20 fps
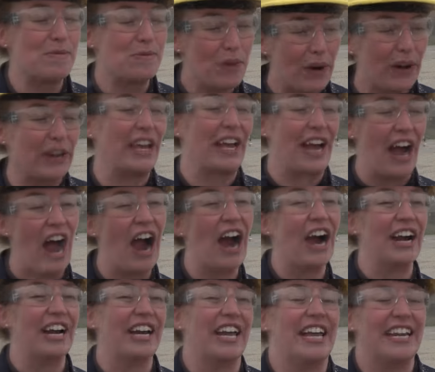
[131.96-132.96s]
working
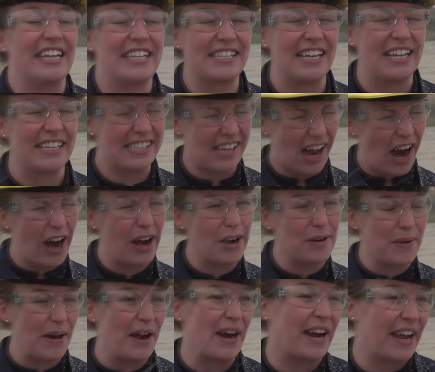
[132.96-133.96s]
hard and it's, it's the
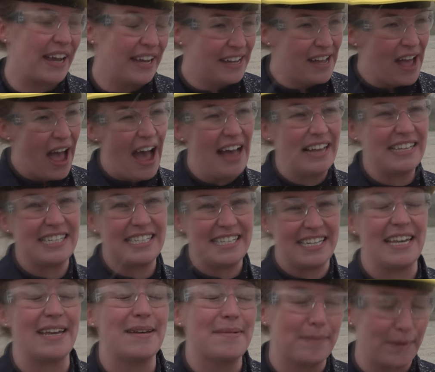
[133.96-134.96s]
hard work as a
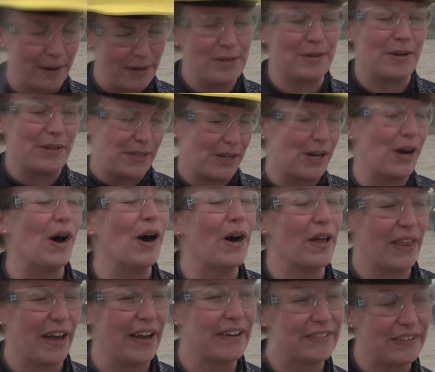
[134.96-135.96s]
team working towards a
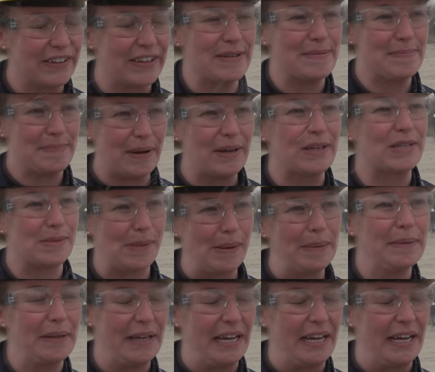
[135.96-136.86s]
goal that really pulls people